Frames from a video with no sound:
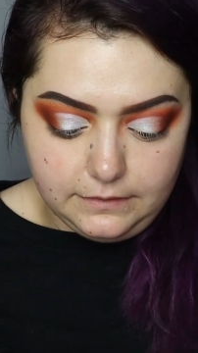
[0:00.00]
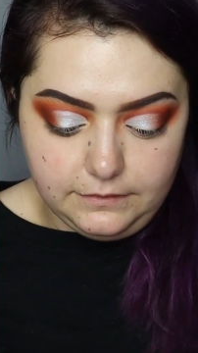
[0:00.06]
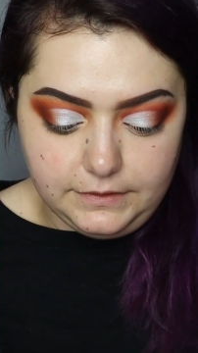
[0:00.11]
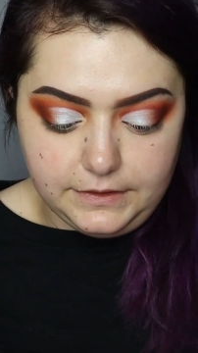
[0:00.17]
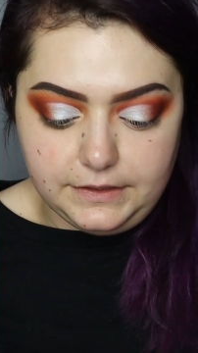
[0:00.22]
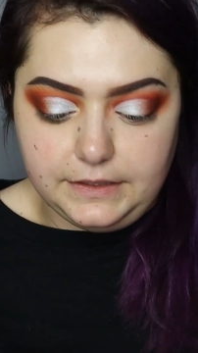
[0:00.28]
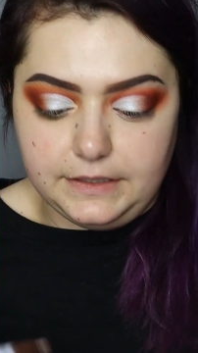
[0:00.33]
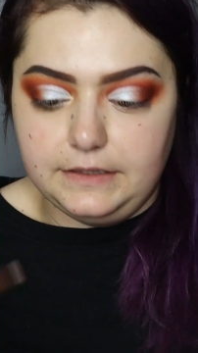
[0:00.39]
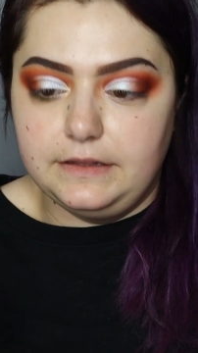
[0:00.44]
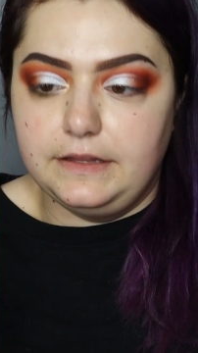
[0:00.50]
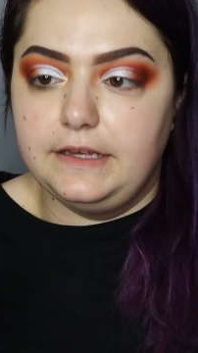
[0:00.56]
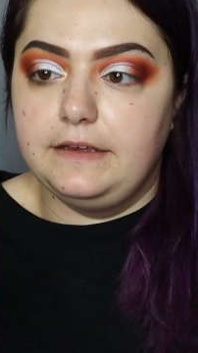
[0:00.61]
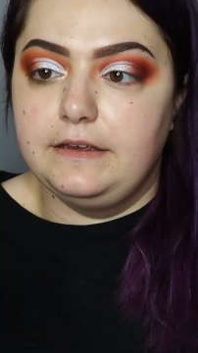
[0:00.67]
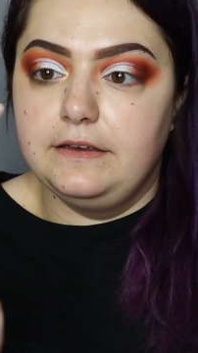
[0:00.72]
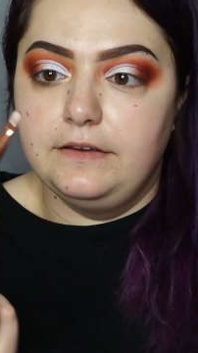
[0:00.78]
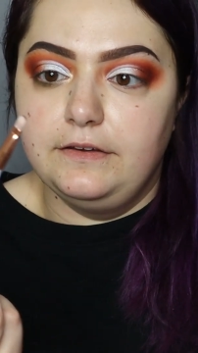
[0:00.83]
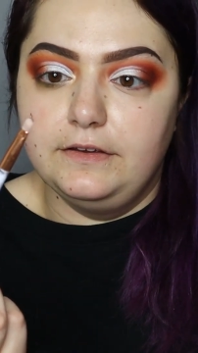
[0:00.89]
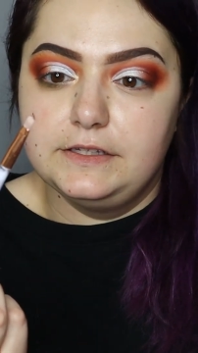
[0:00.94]
a very
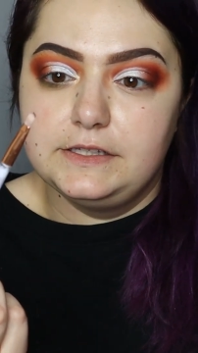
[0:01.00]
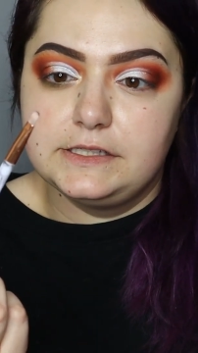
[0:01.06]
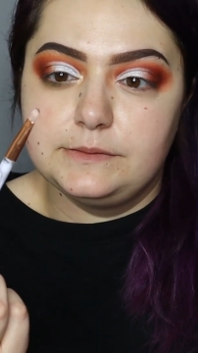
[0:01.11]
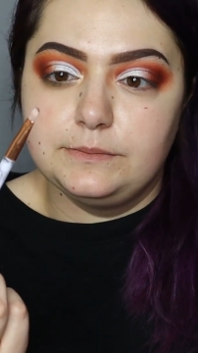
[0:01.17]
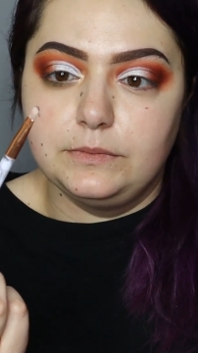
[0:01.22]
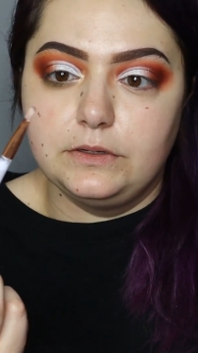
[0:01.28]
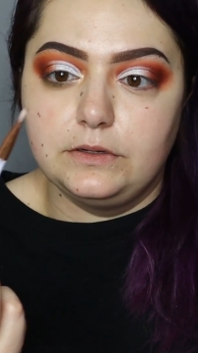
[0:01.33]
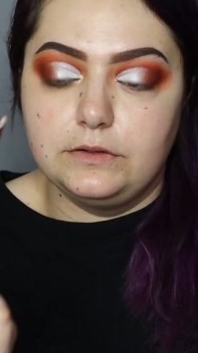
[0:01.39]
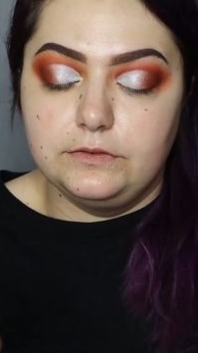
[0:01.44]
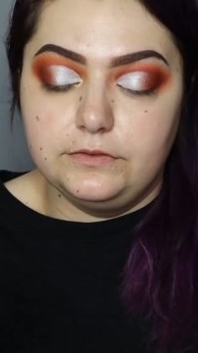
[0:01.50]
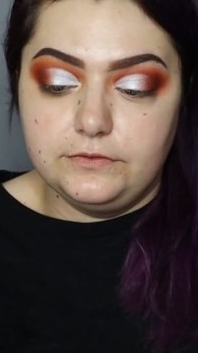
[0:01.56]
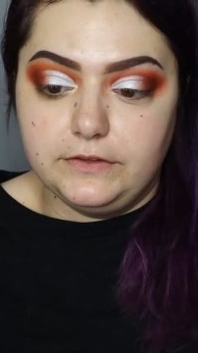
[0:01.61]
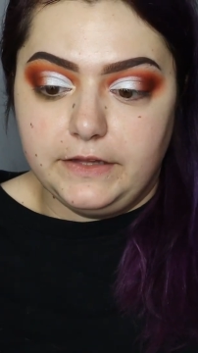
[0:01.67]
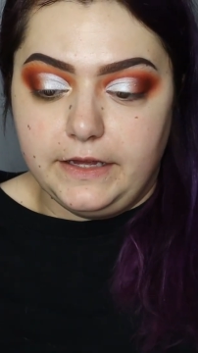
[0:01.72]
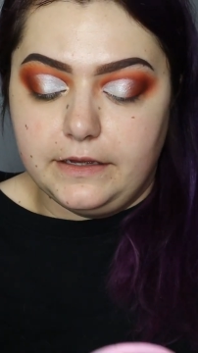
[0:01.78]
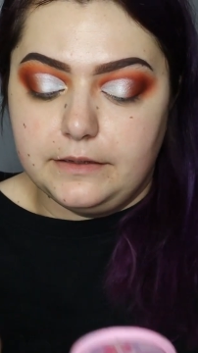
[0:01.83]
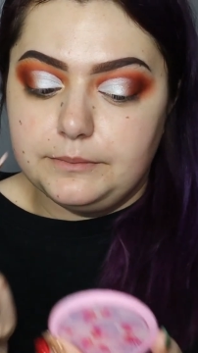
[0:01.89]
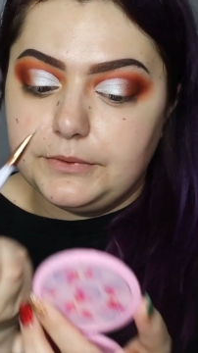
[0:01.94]
like small
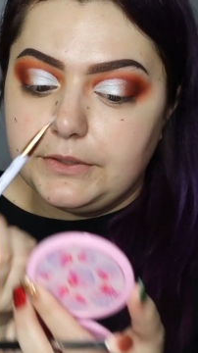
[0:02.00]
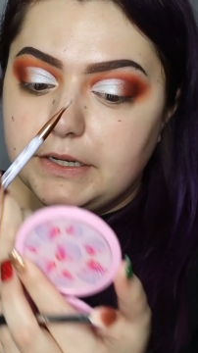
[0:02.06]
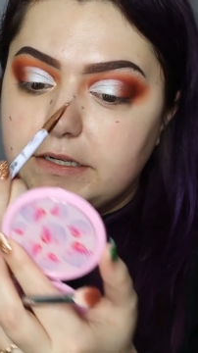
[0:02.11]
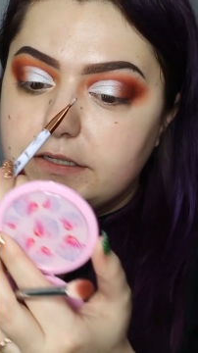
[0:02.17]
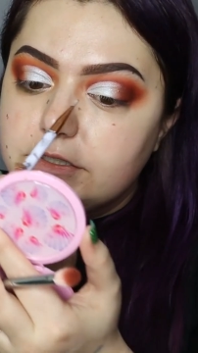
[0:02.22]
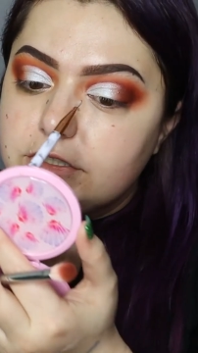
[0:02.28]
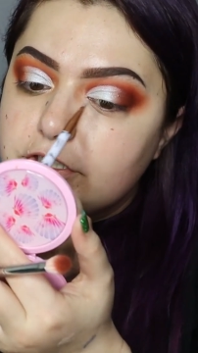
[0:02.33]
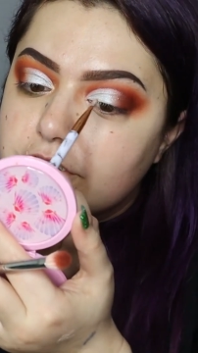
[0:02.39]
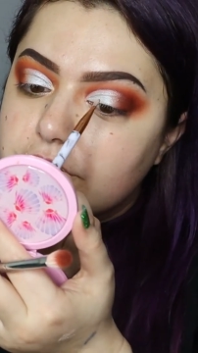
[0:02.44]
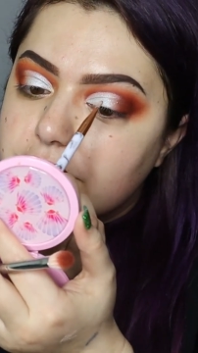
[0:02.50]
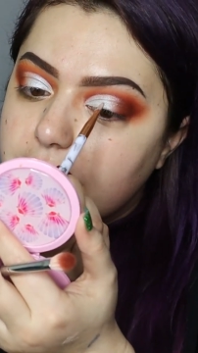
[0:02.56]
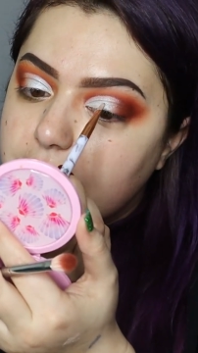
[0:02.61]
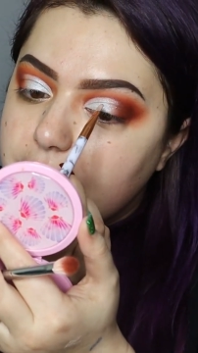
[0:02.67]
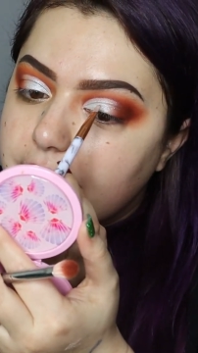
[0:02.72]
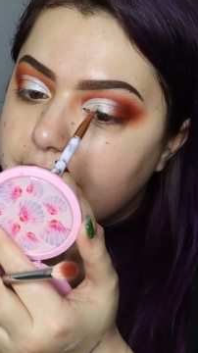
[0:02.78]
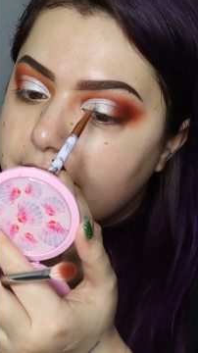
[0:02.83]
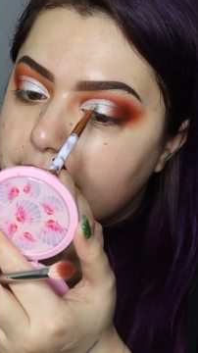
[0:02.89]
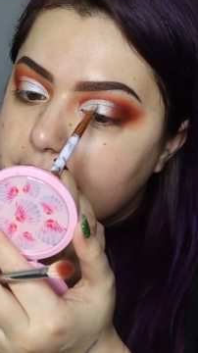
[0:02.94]
flat brush,
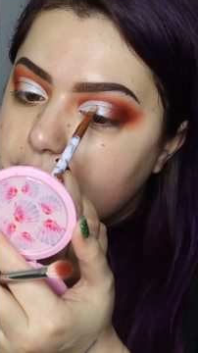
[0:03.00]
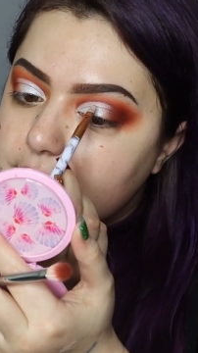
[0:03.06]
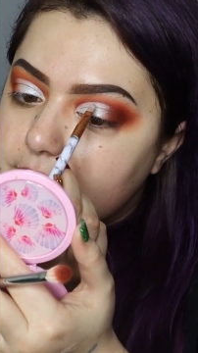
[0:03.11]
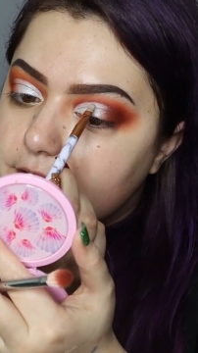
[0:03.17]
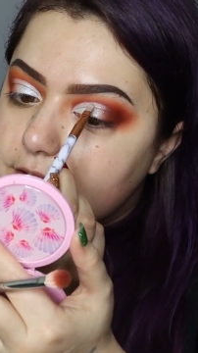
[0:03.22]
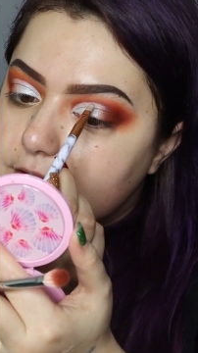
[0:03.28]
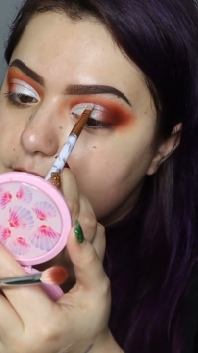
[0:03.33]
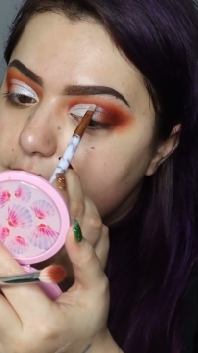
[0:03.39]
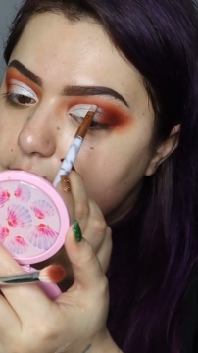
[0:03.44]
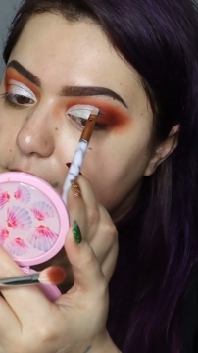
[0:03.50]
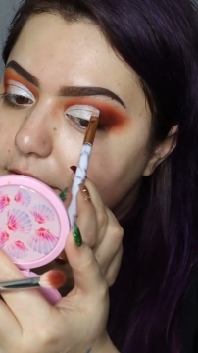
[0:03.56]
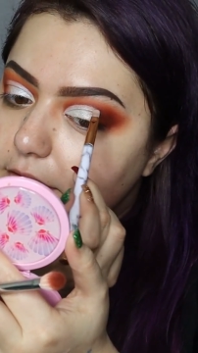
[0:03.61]
and